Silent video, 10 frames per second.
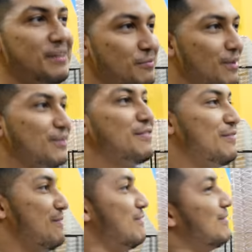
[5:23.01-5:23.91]

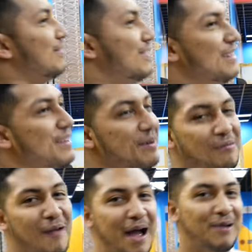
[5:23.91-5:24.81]
wonderful,
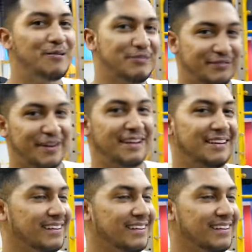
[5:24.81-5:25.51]
wow friend.